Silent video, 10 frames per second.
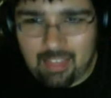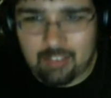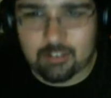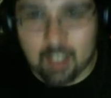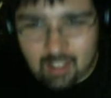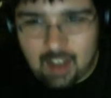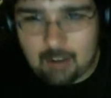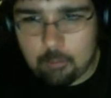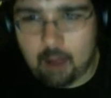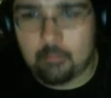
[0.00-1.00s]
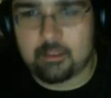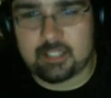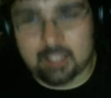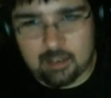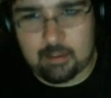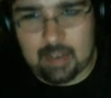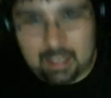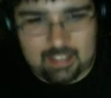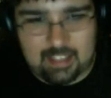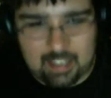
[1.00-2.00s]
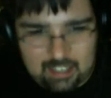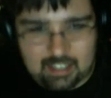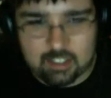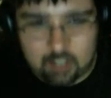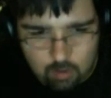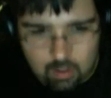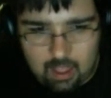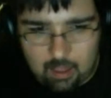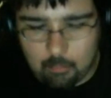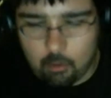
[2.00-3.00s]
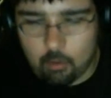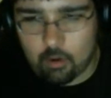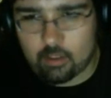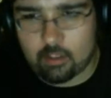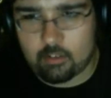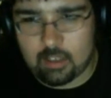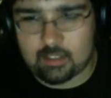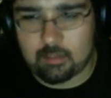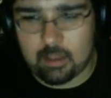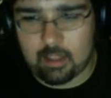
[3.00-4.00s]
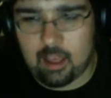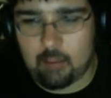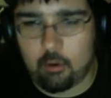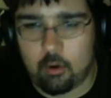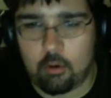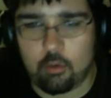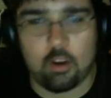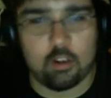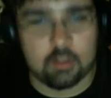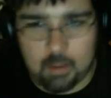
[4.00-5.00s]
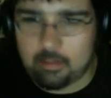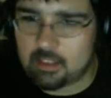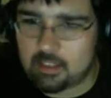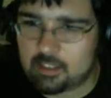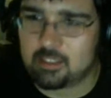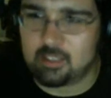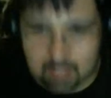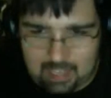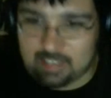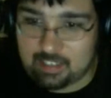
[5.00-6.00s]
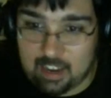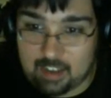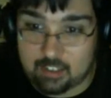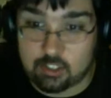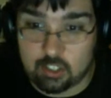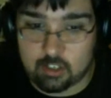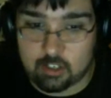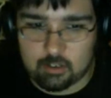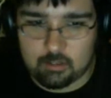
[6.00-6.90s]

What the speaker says: there's a lot of promise in there, but I think they need to show a lot more. There needs to be a lot more. Who knows? Maybe this is late next year.